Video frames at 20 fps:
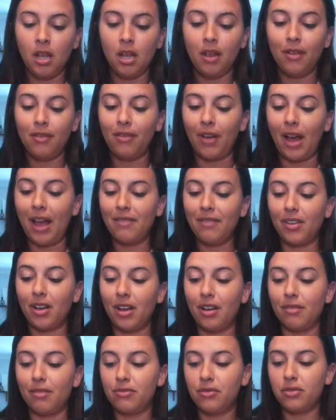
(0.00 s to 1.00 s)
Five
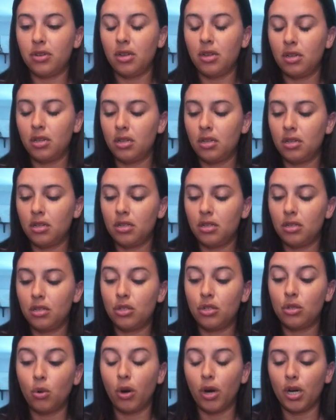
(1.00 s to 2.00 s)
of
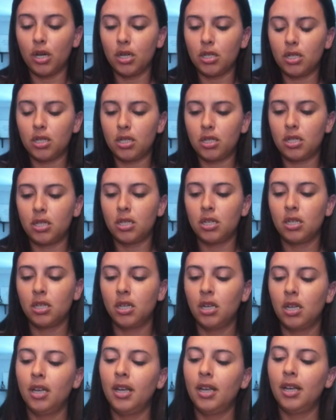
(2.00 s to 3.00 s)
Swords.
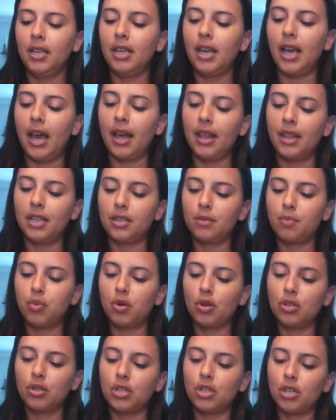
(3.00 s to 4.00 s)
Yeah, this
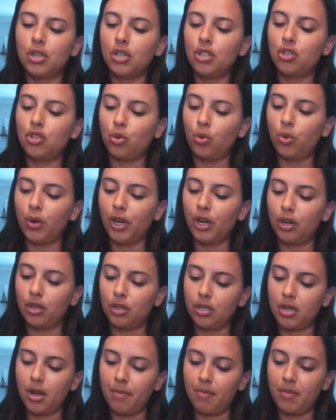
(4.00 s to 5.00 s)
person could trigger
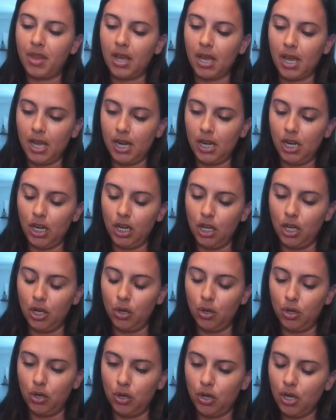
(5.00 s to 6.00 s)
something in you.
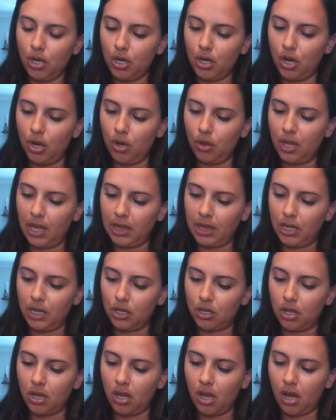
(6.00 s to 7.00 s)
You could know that
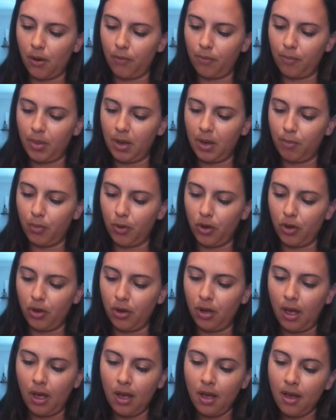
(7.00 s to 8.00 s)
there's a lot of people
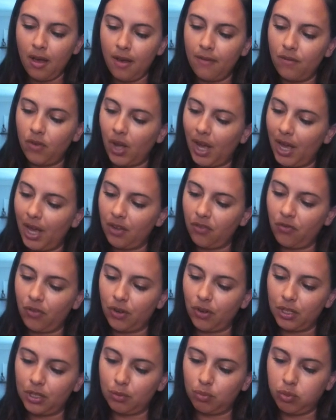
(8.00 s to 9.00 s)
vying for
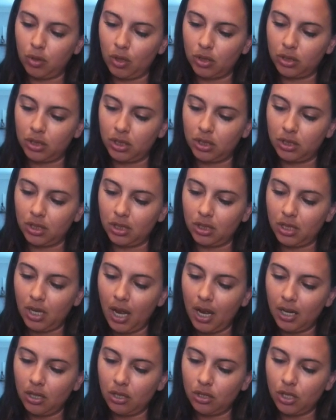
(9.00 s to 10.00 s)
this person's
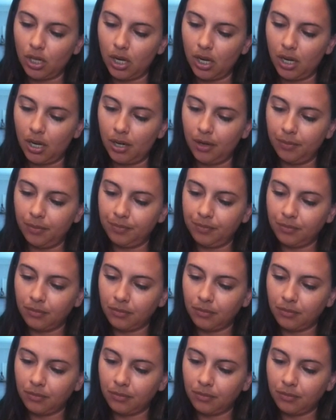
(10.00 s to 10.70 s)
attention.